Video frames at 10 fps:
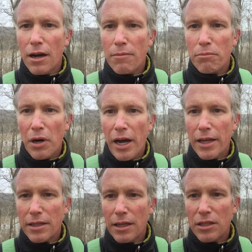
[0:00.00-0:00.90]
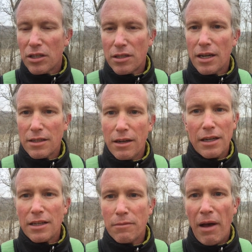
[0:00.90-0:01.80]
but it just
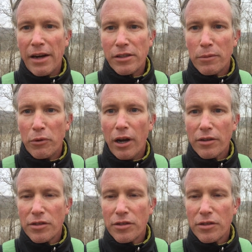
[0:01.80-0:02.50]
doesn't match up well.